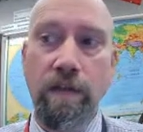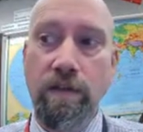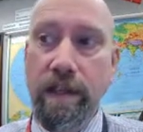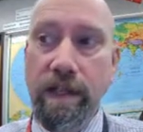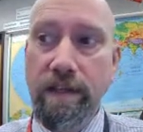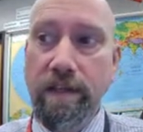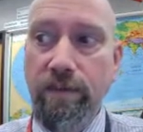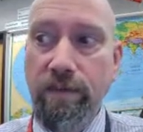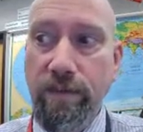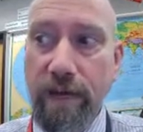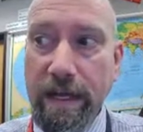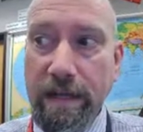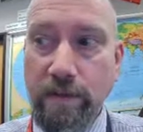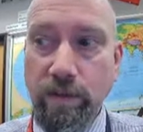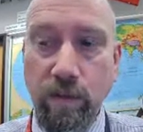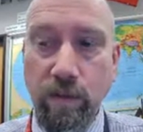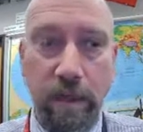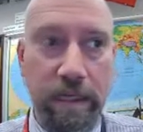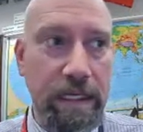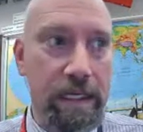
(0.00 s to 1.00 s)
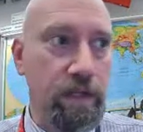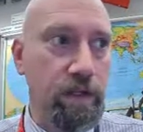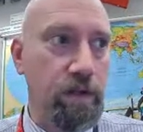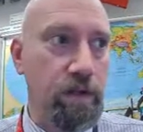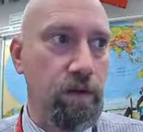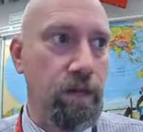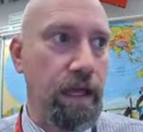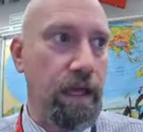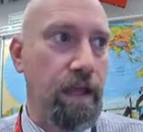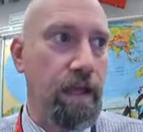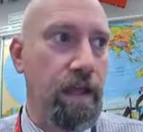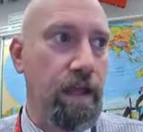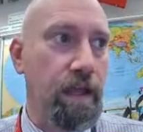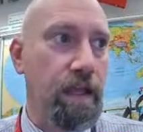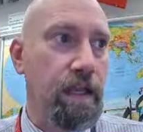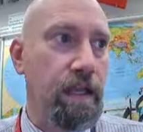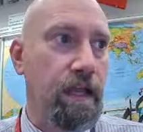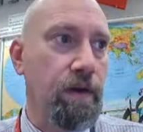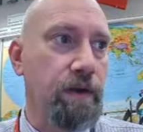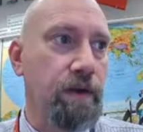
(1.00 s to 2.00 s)
So that's a fast way to do that.
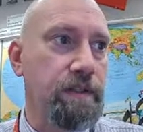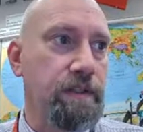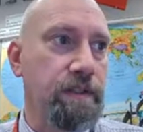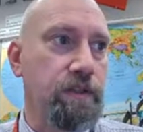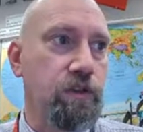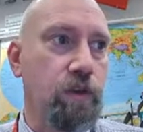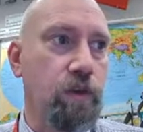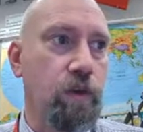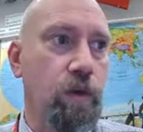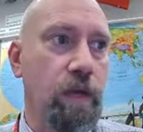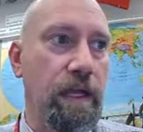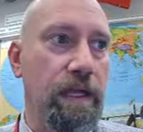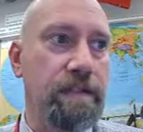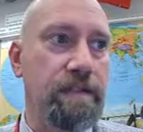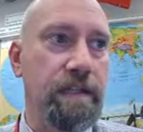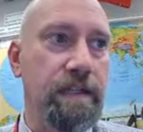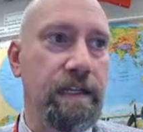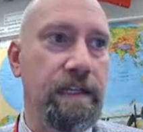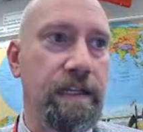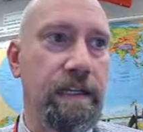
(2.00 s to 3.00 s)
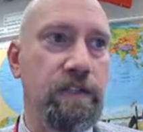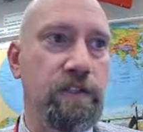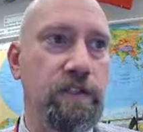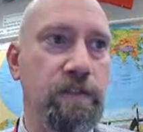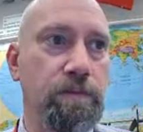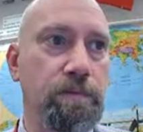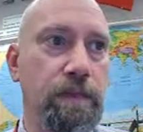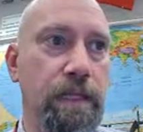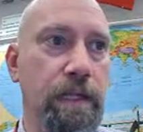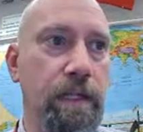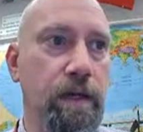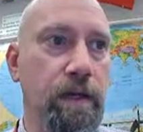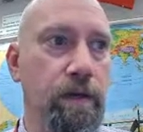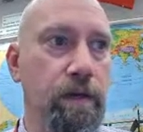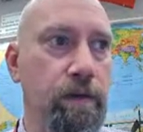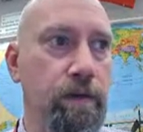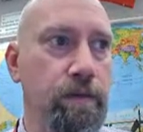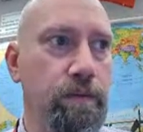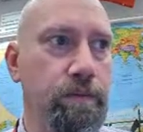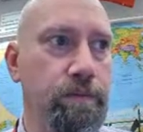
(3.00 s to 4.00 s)
Now it says create citation
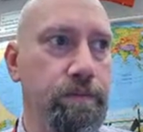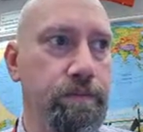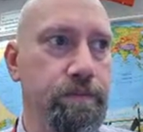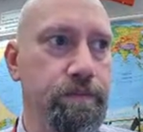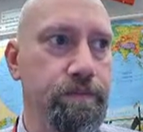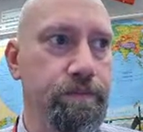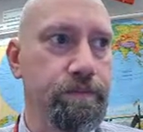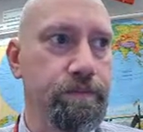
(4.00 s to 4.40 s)
below.